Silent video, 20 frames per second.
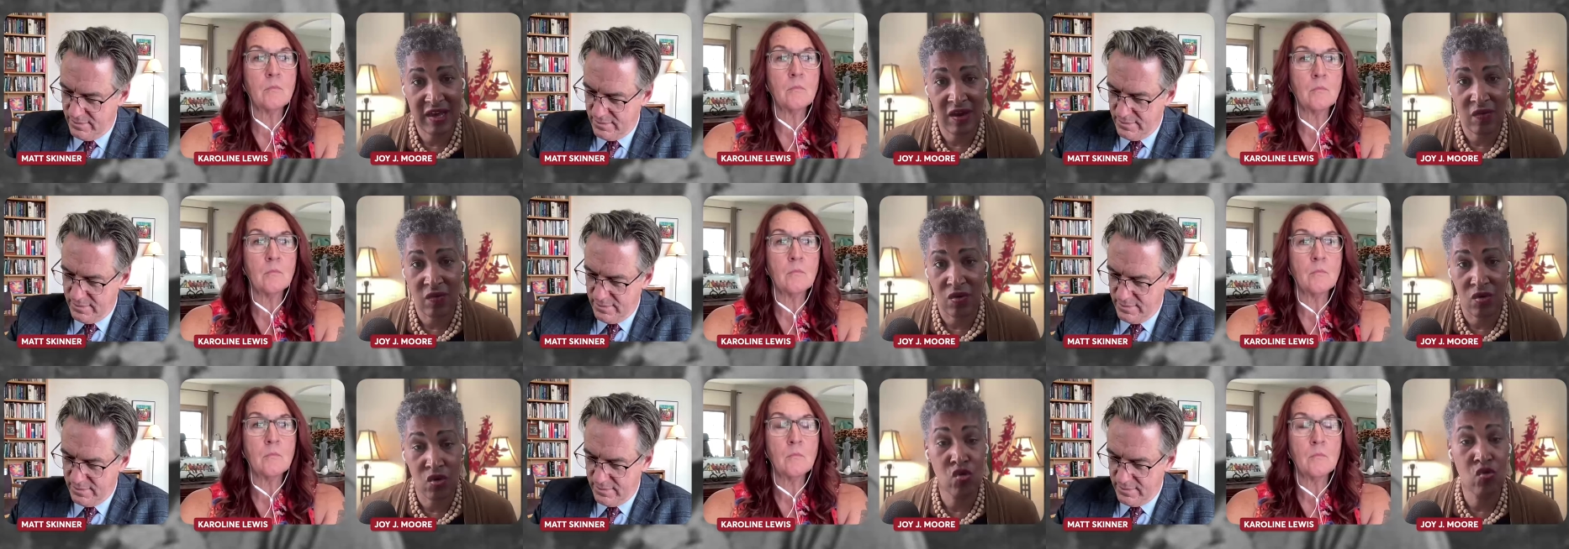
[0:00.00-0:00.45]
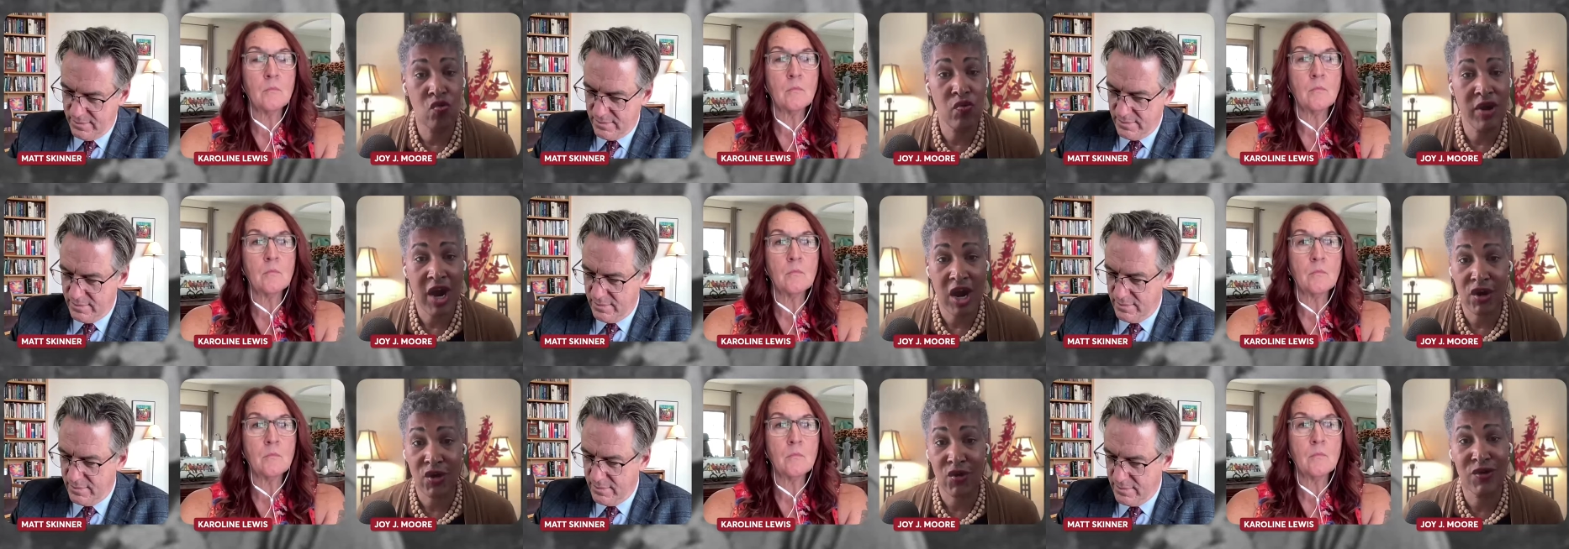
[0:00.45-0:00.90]
Speaker 1: uh, who
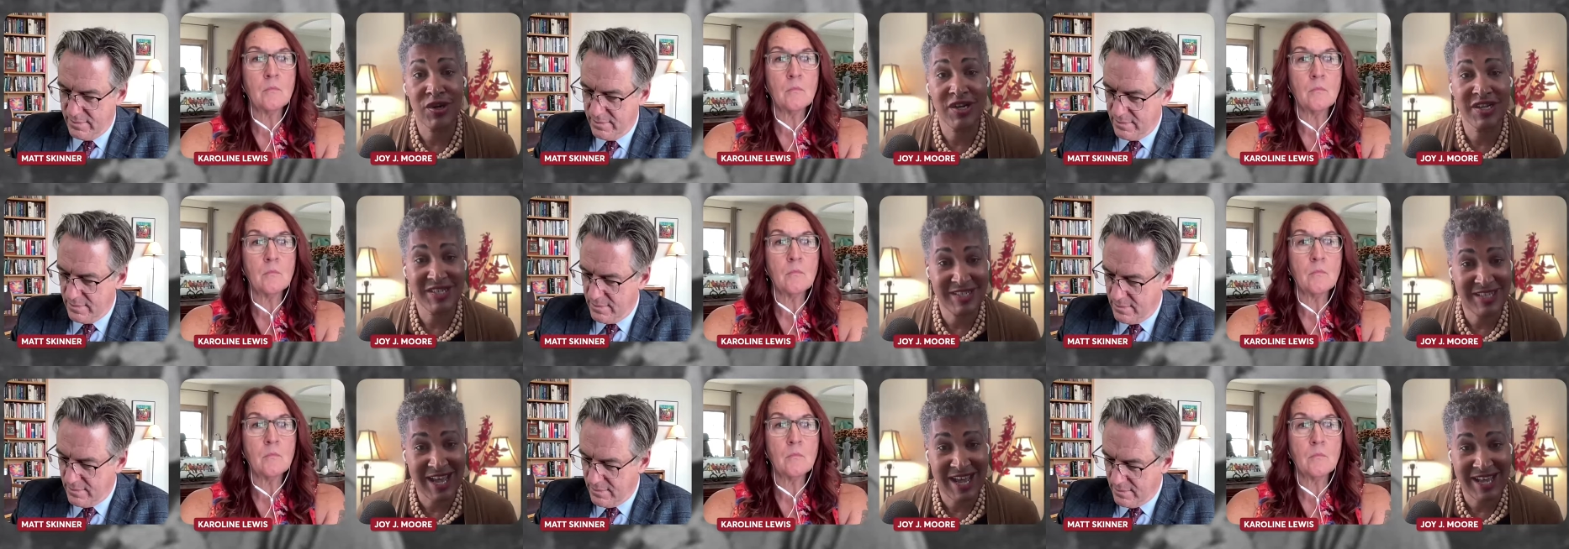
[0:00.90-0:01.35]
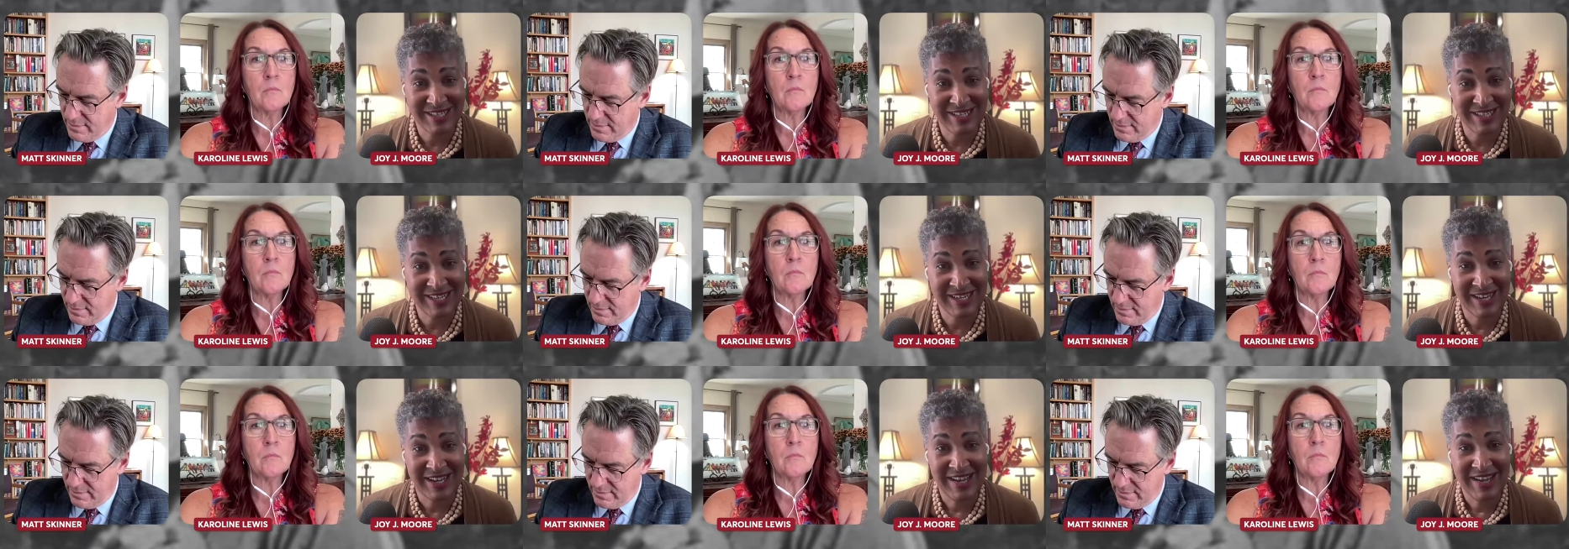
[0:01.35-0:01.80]
we are
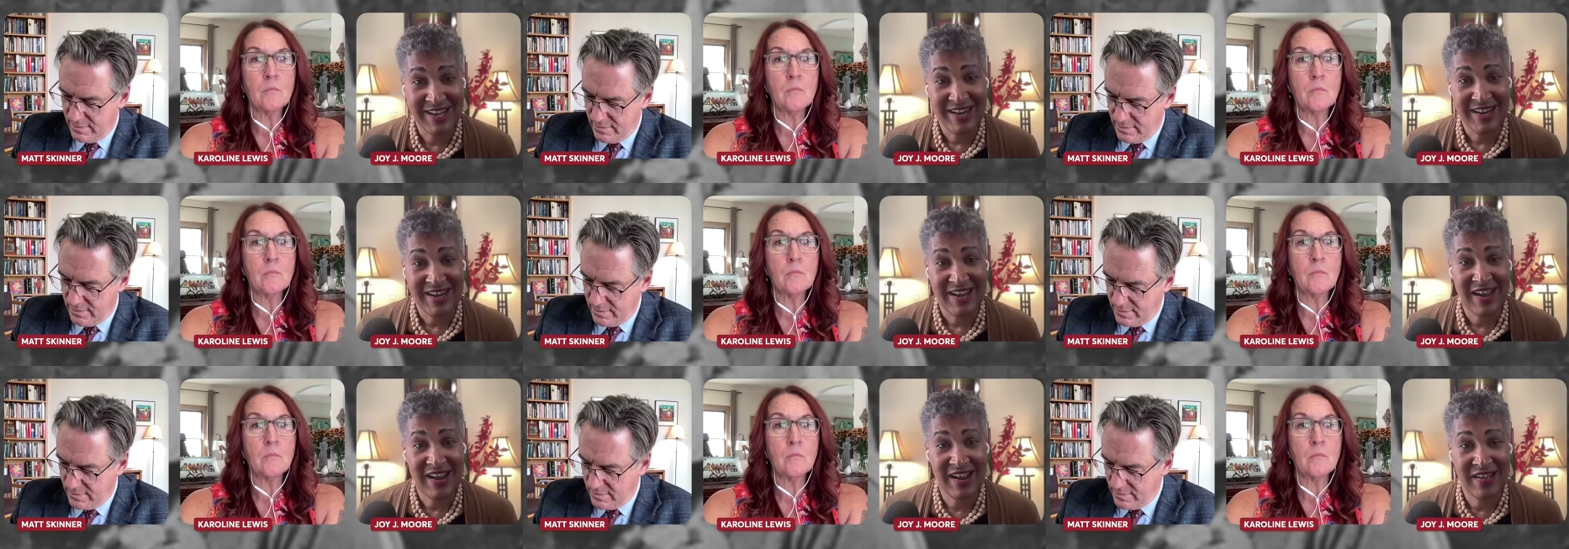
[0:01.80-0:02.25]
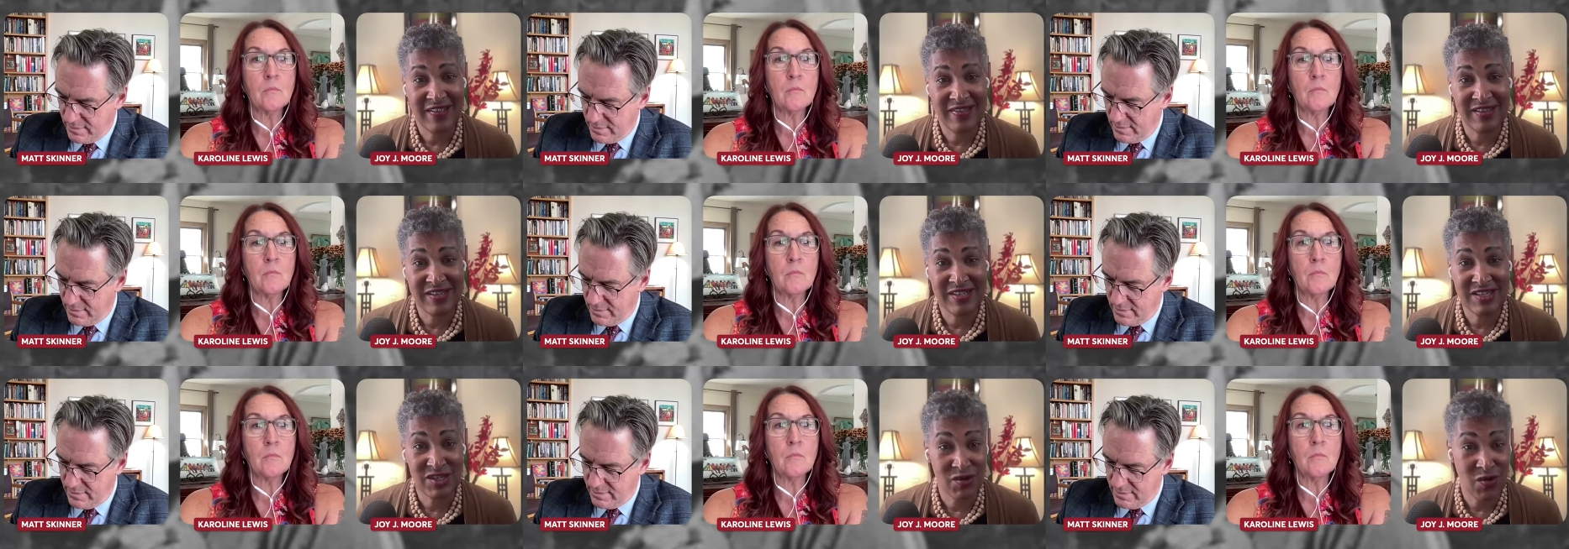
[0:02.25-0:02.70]
criticizing, uh,
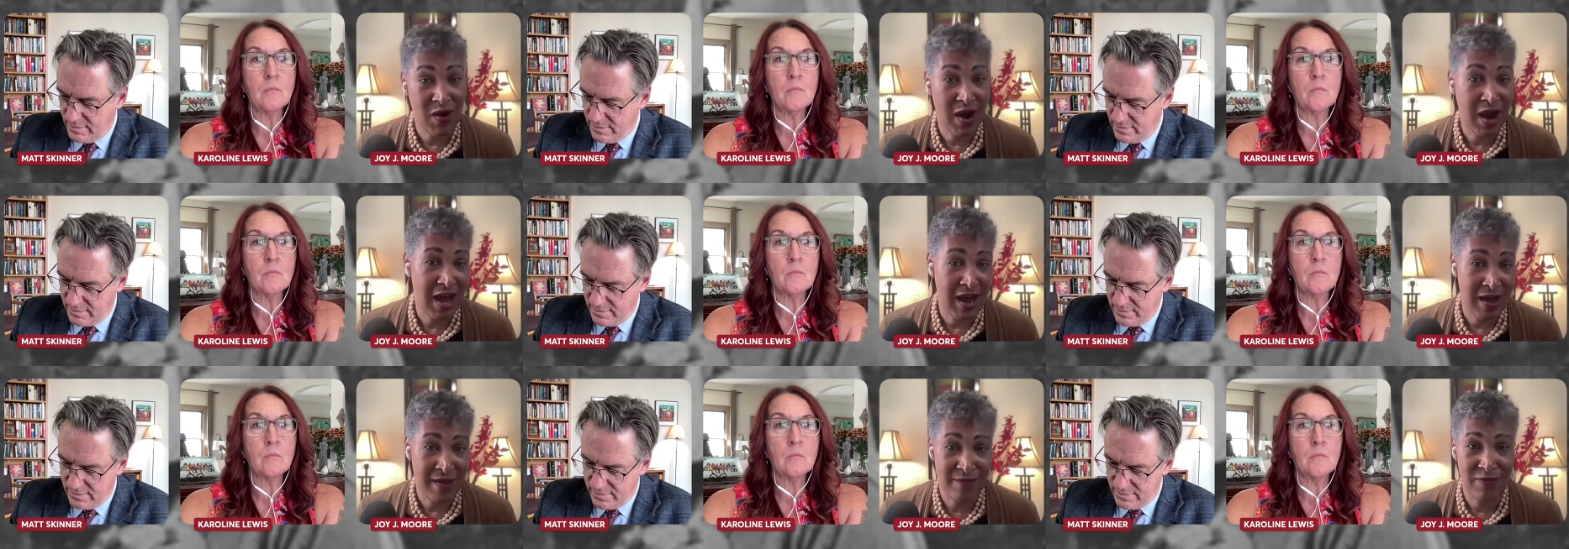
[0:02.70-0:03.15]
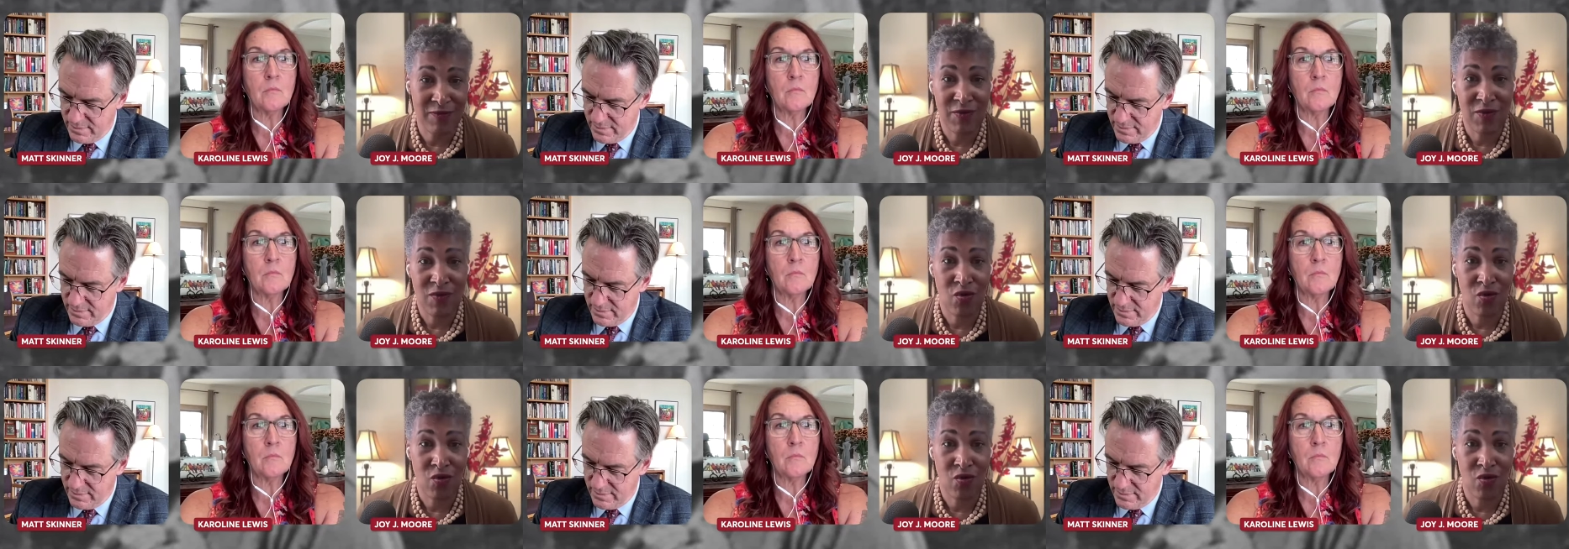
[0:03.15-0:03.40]
the scribe,